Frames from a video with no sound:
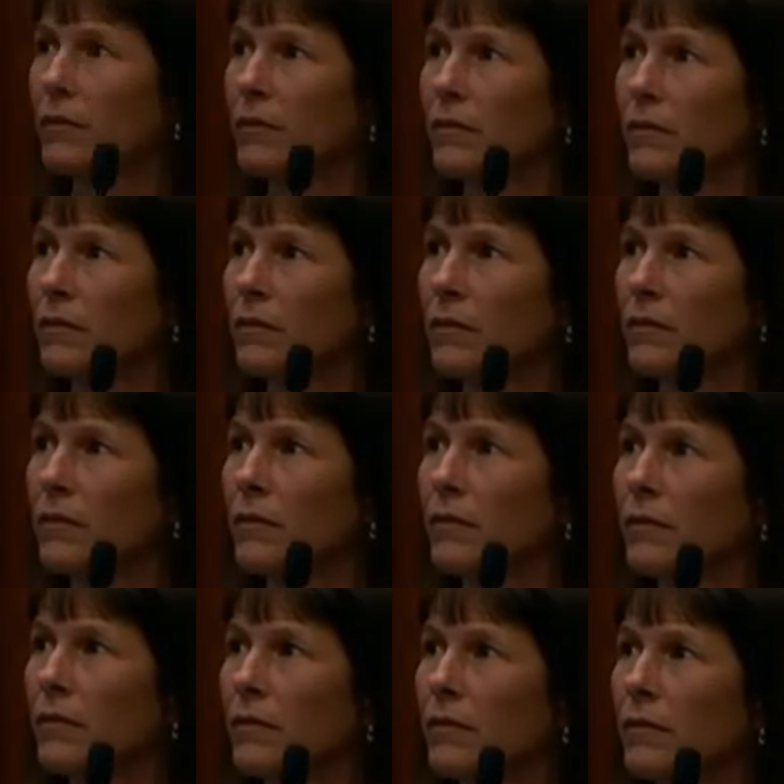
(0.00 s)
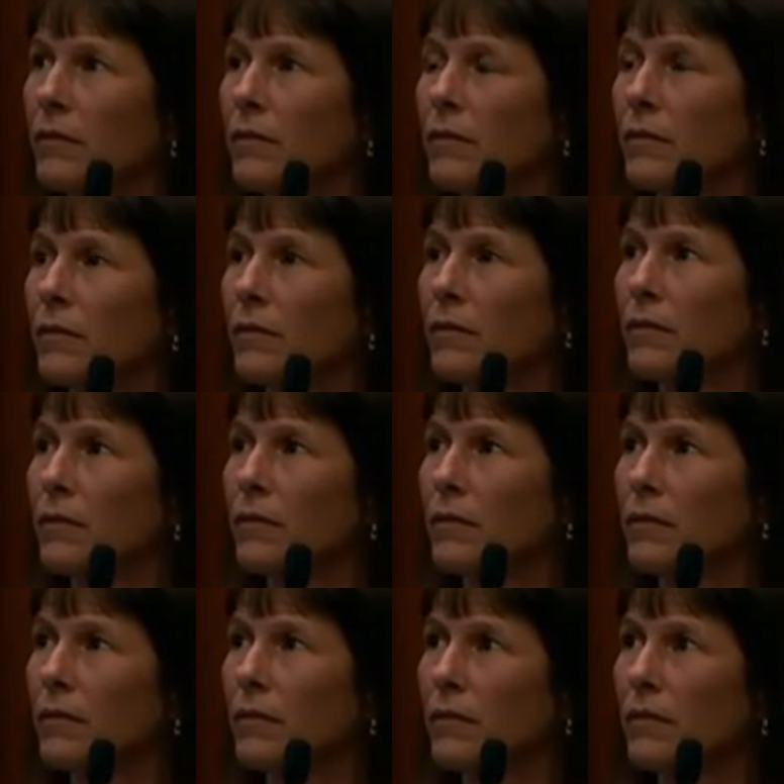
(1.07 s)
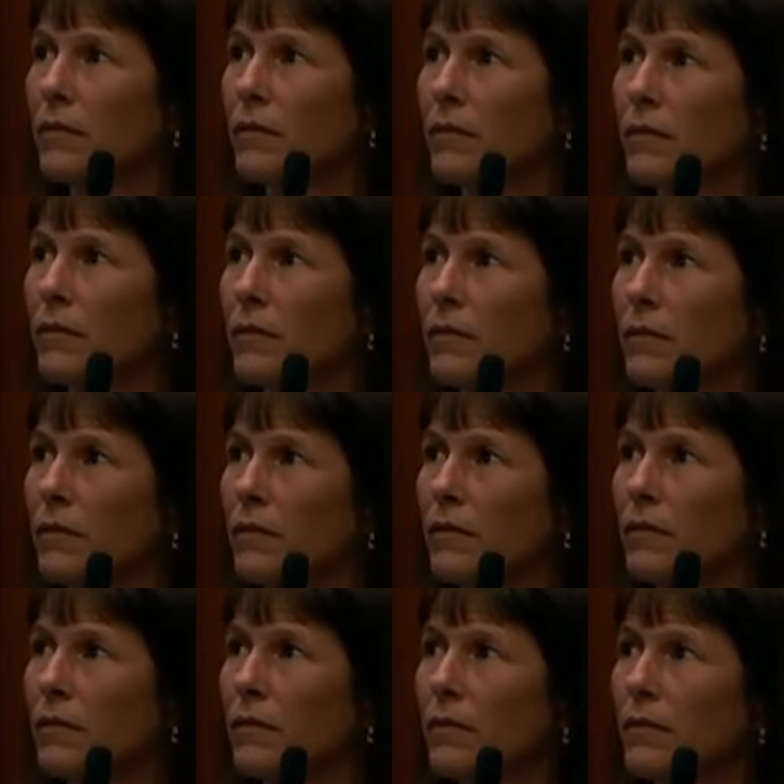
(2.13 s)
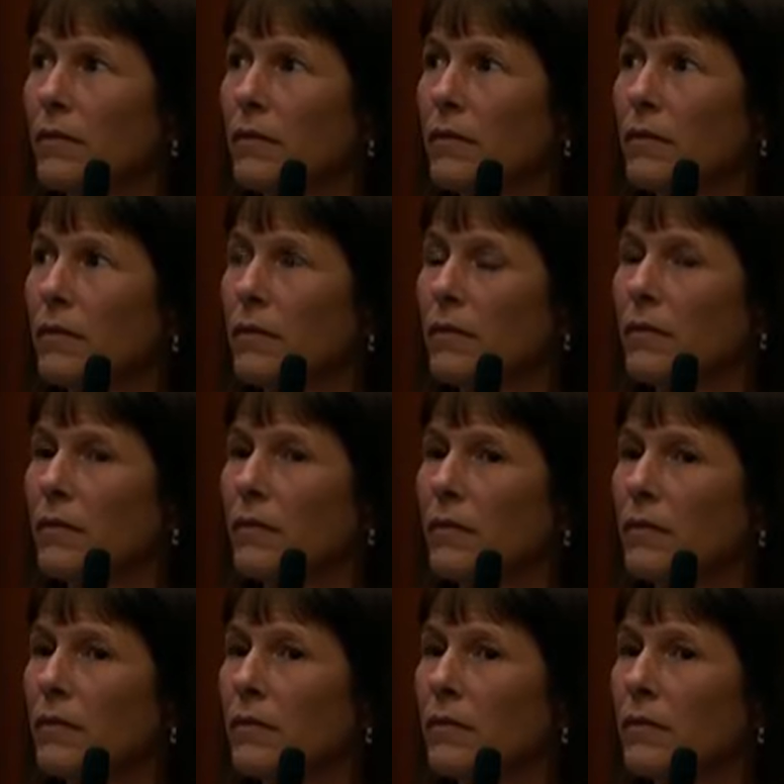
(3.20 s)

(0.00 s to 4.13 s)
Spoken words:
(no one is talking)